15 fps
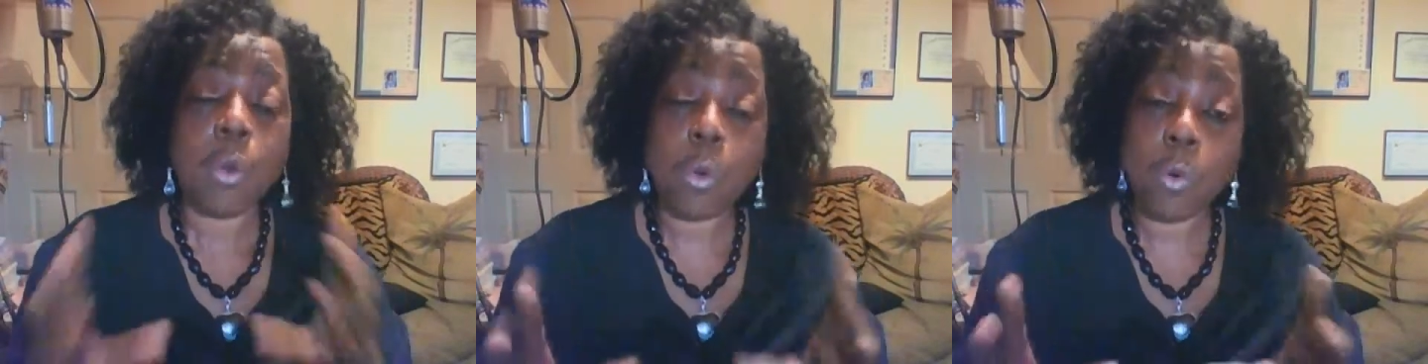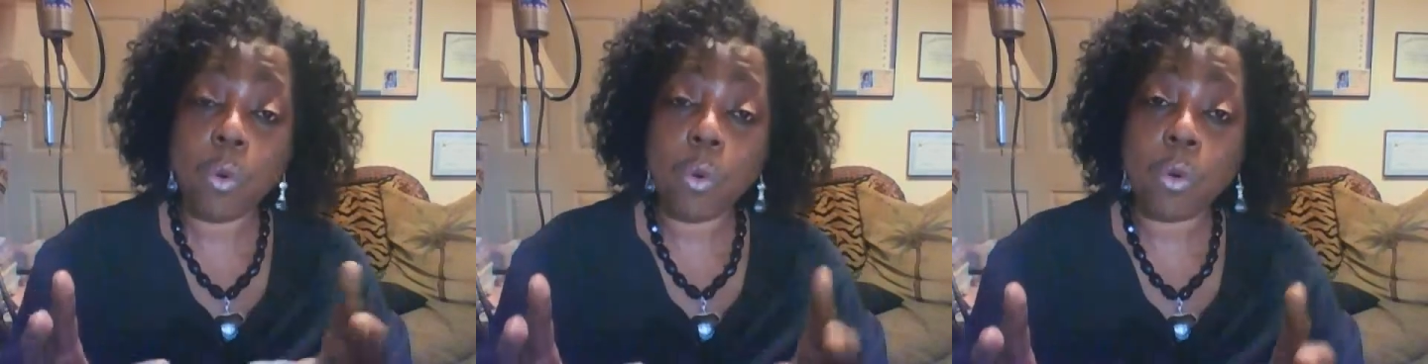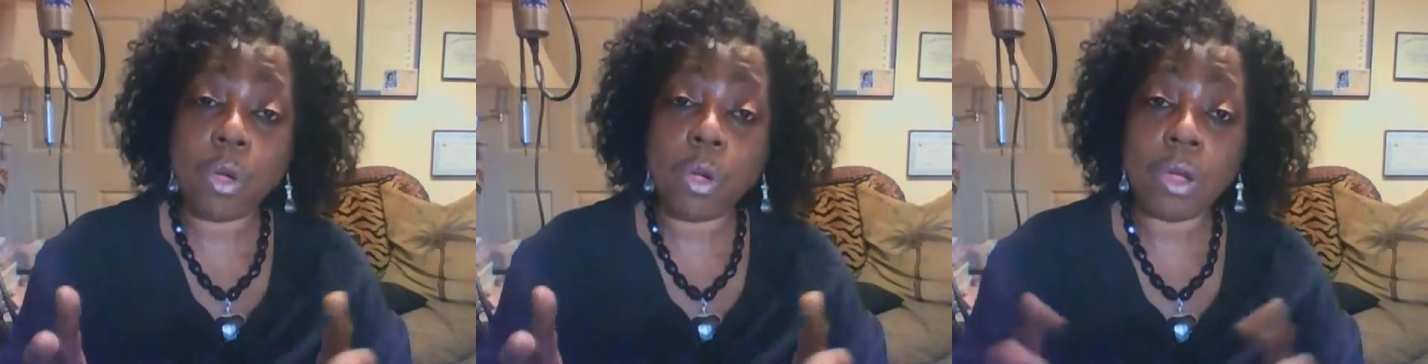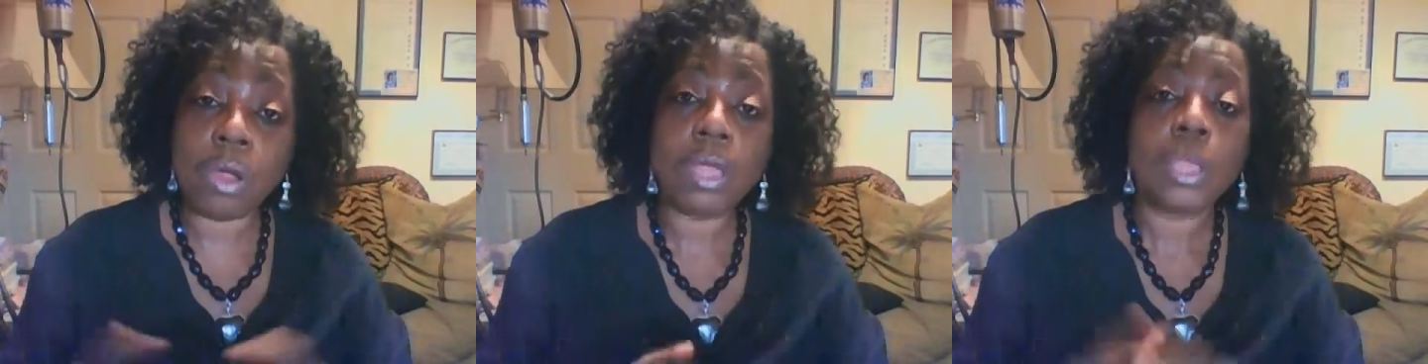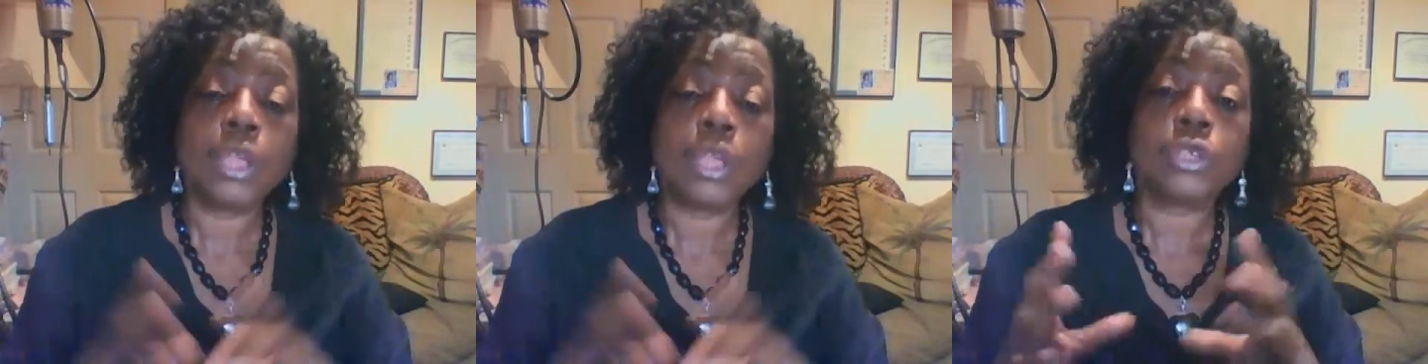or
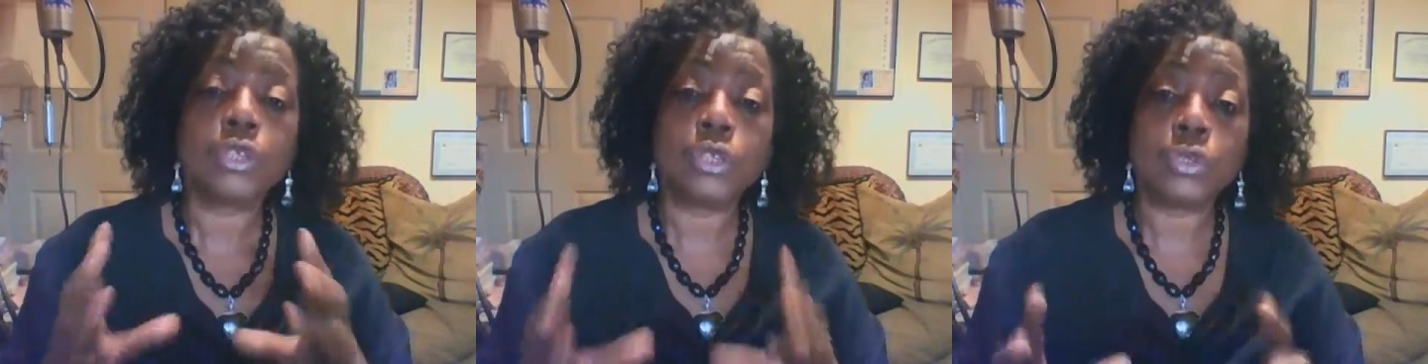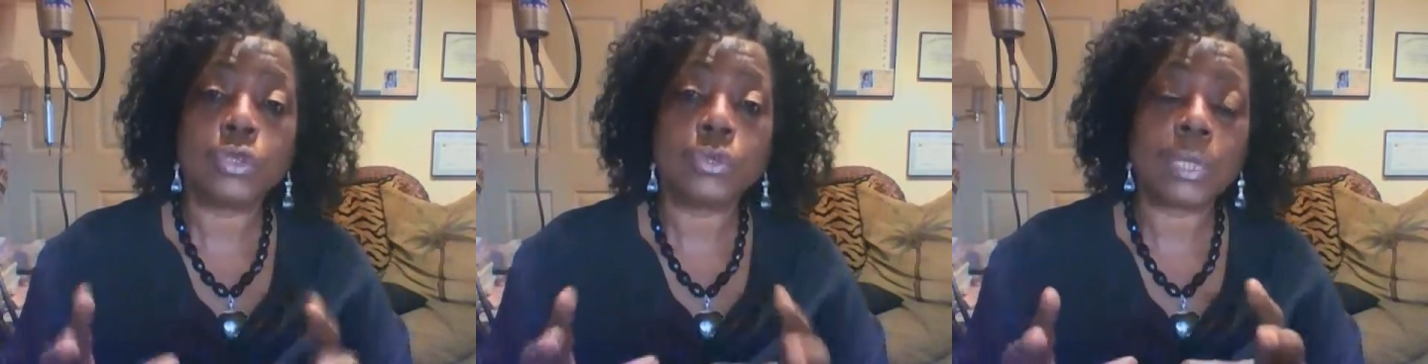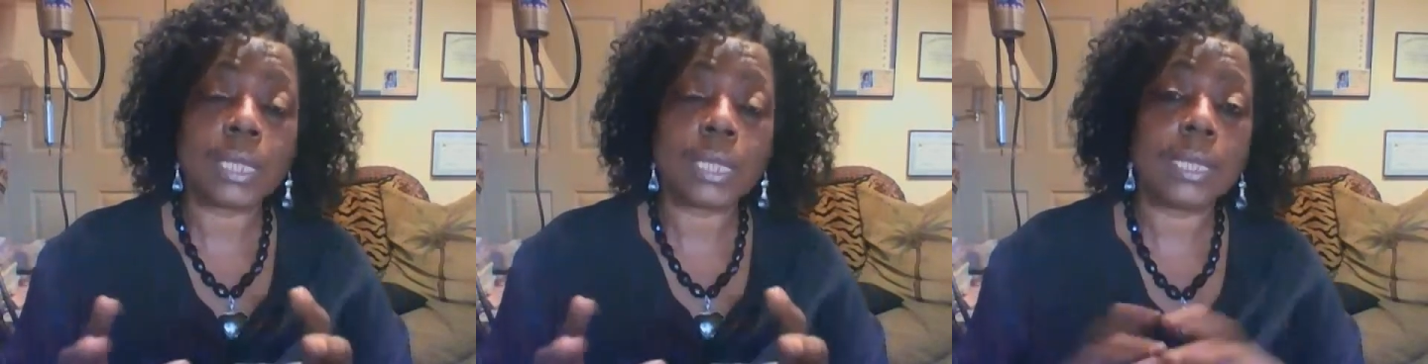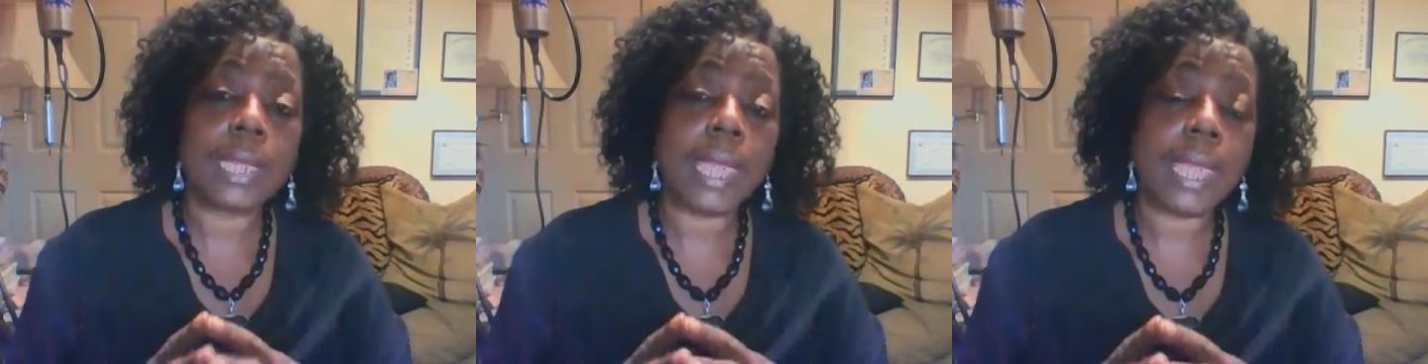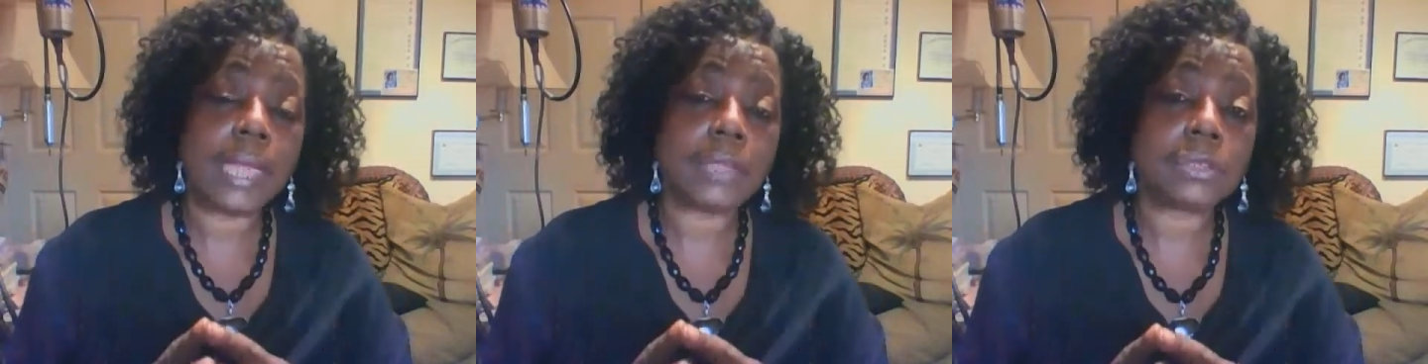you can
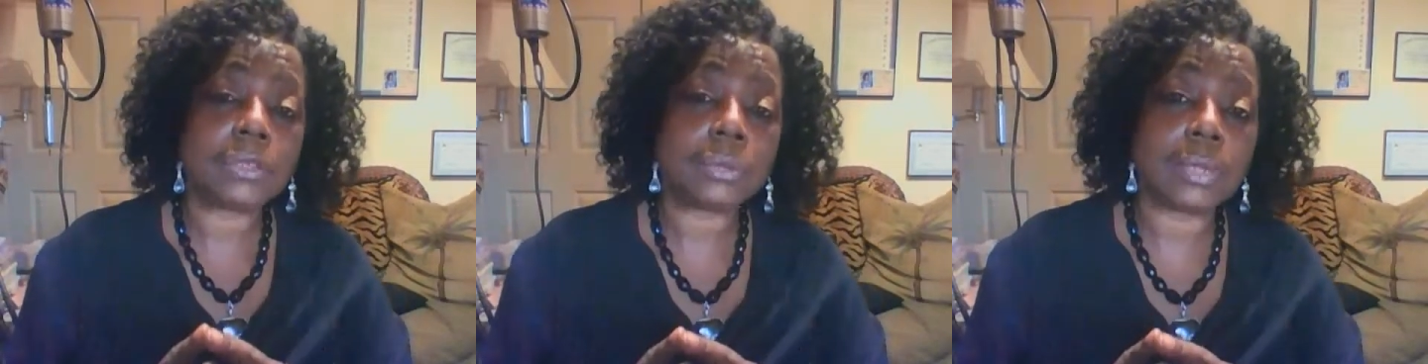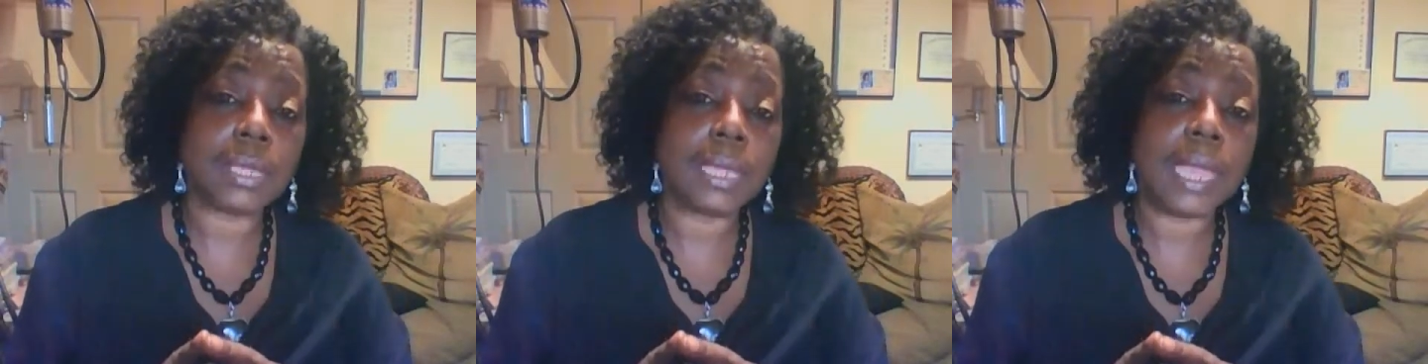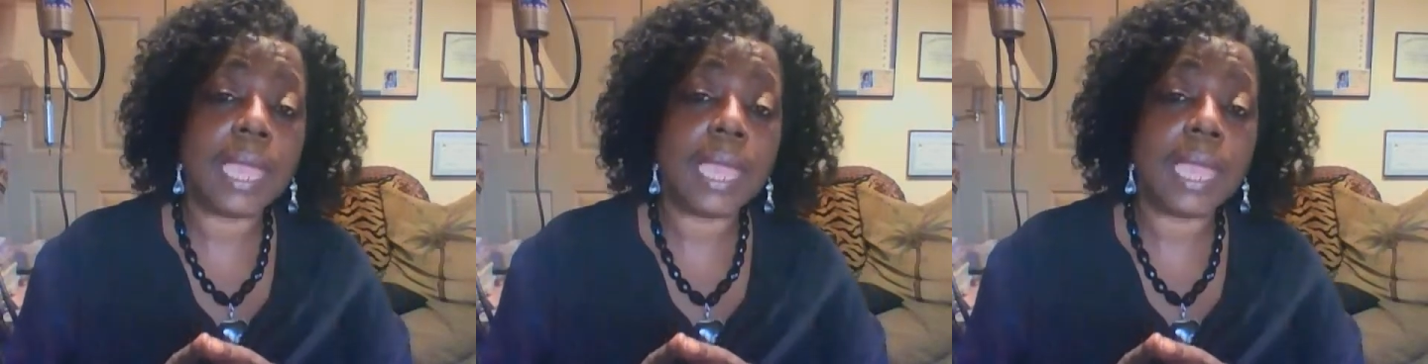actually